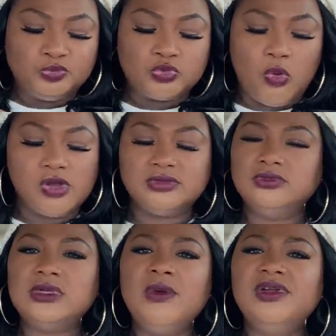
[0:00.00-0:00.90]
Well,
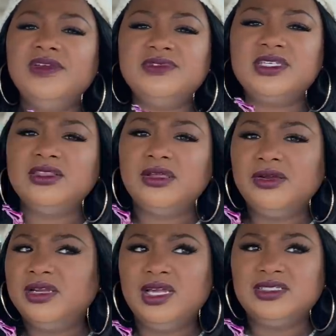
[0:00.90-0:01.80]
I won't even say
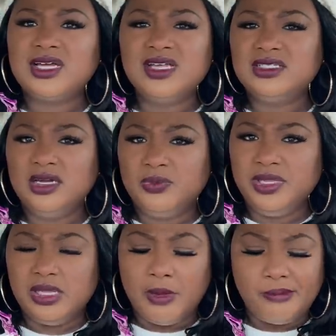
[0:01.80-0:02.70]
thirty days. I'll say a
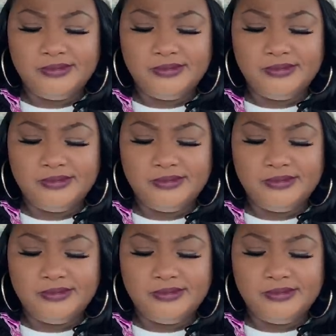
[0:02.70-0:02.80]
week.